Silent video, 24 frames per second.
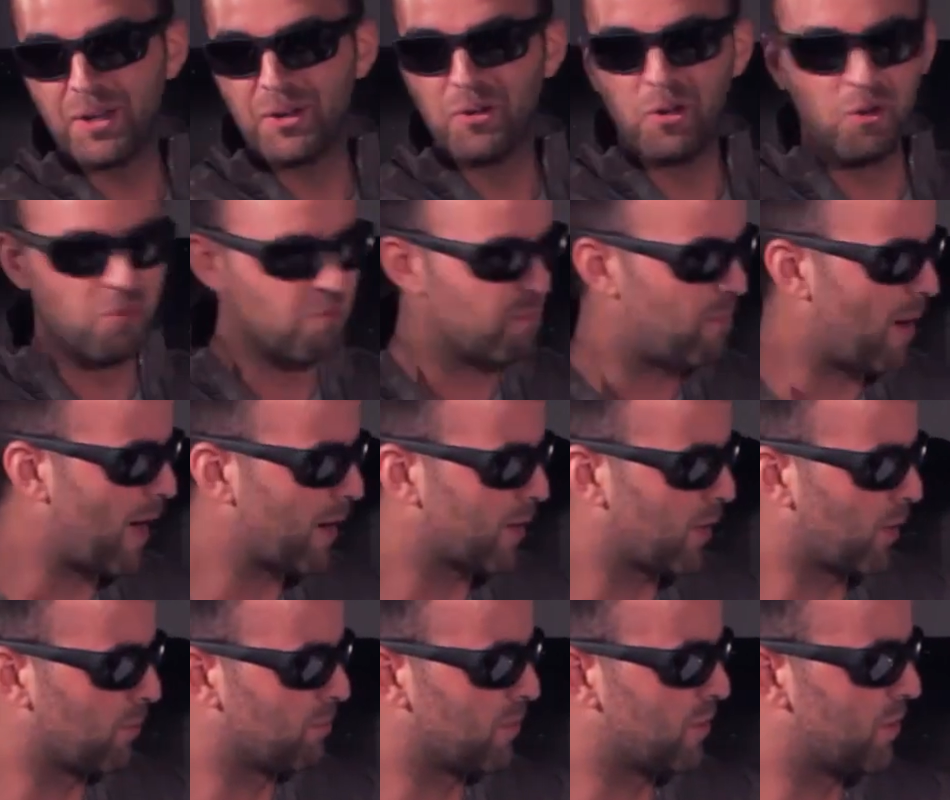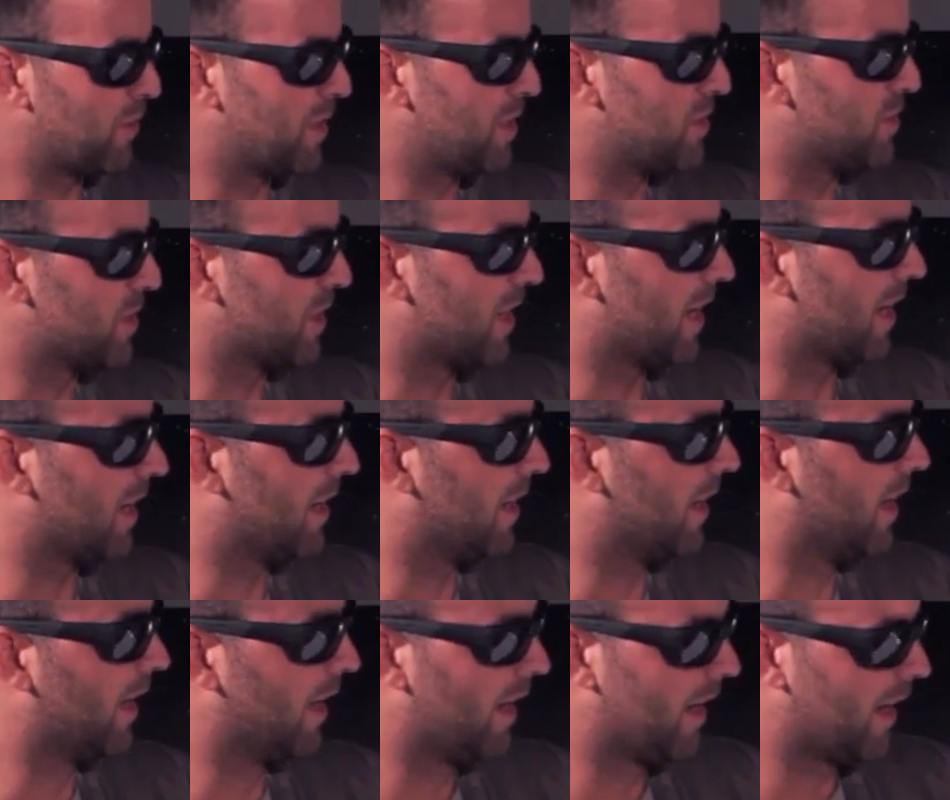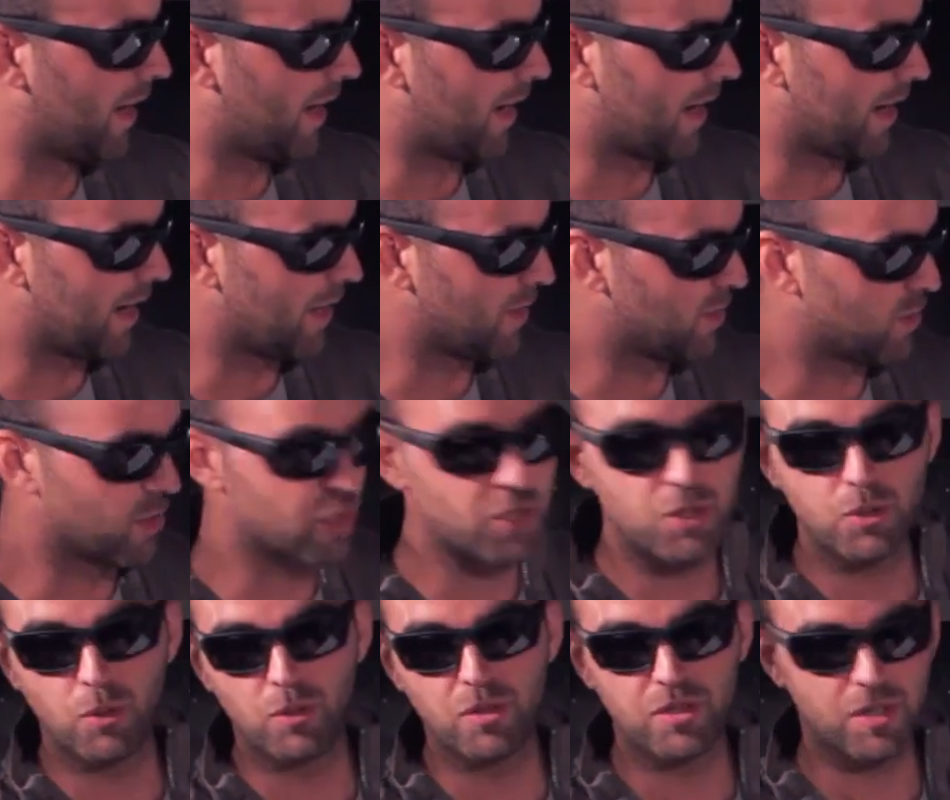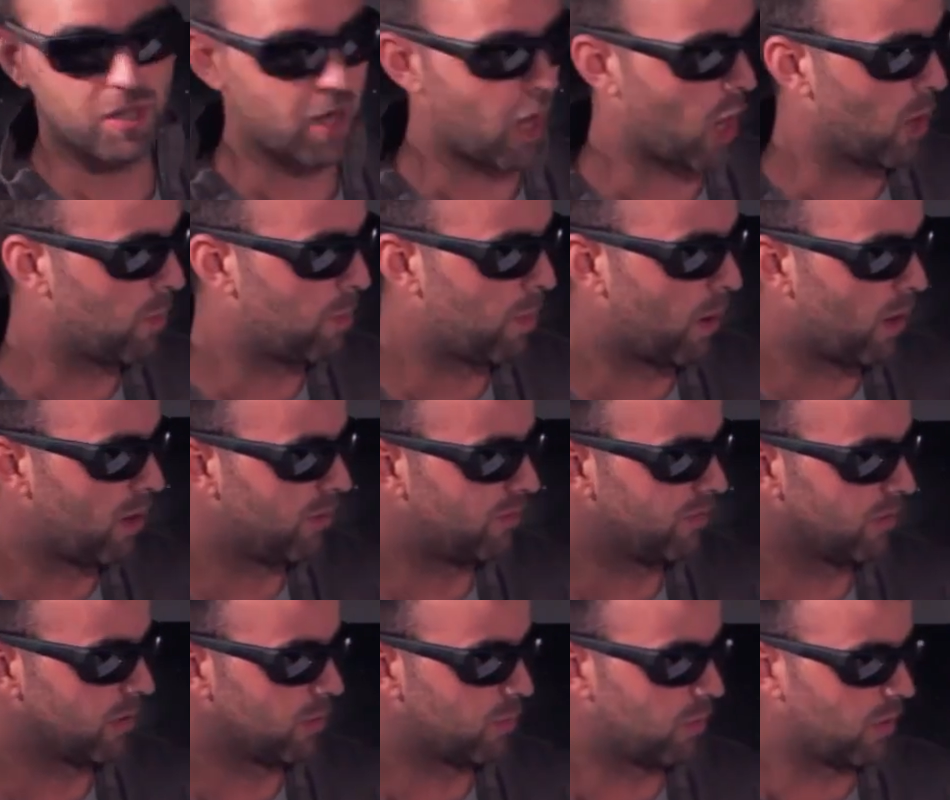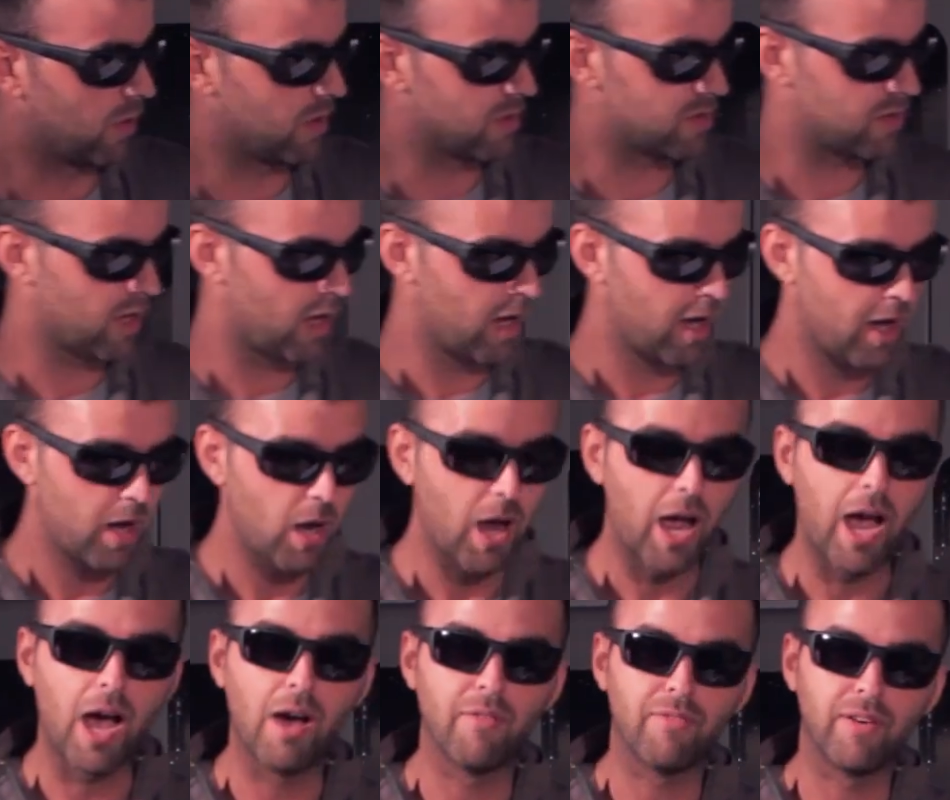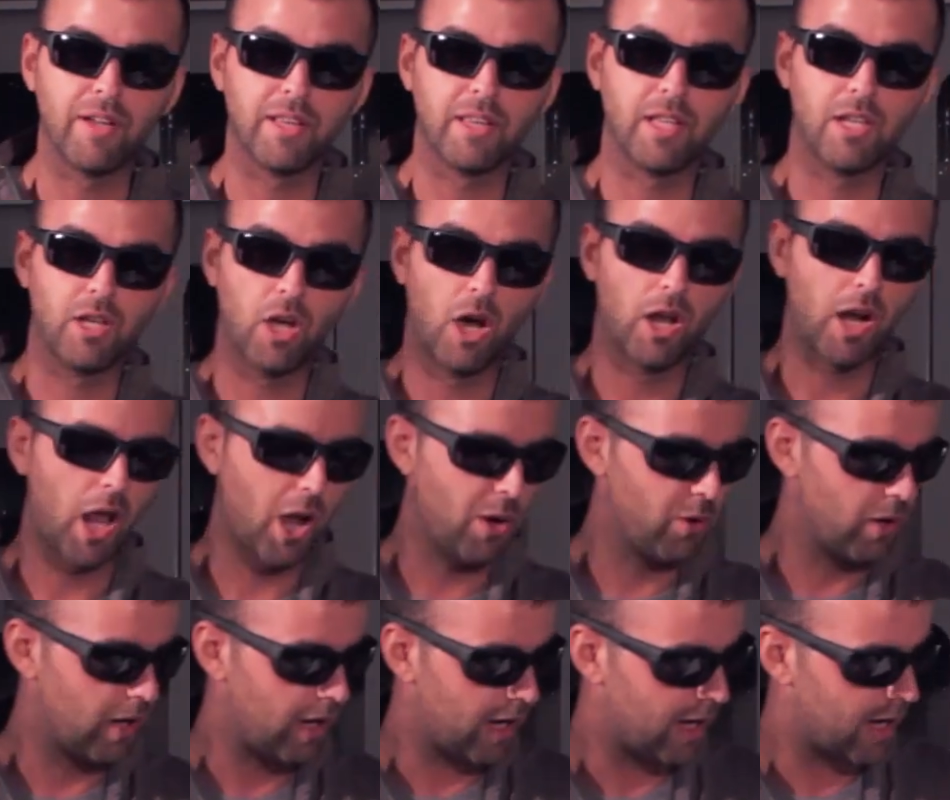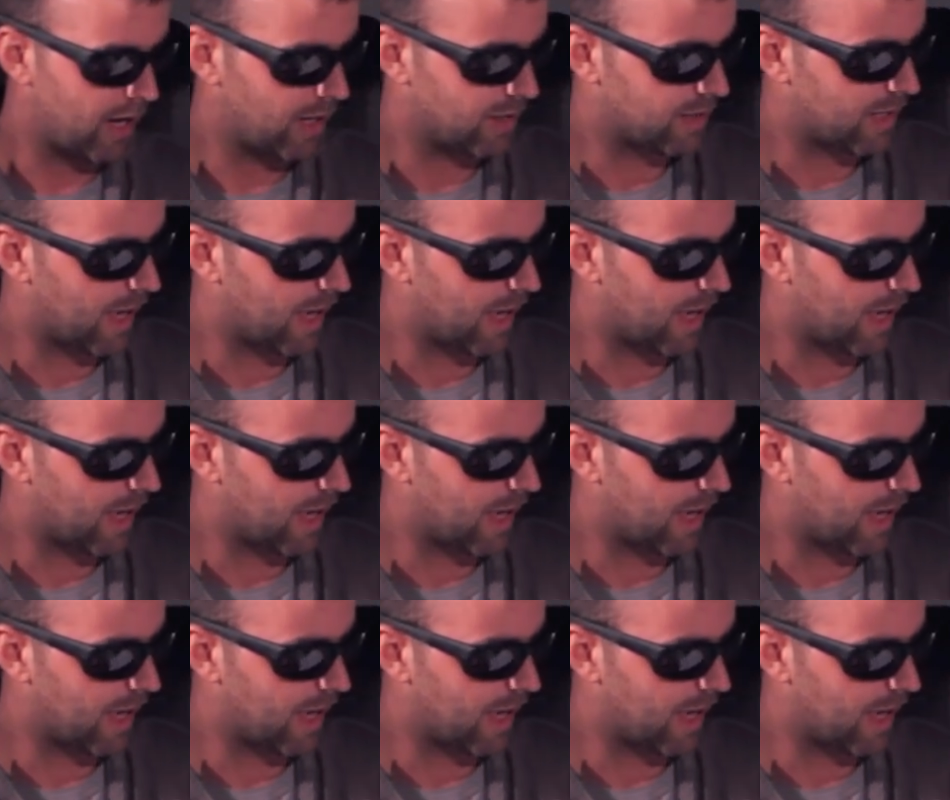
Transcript: and going back up the range again. It just shows you how powerful it was. I've had the gun out,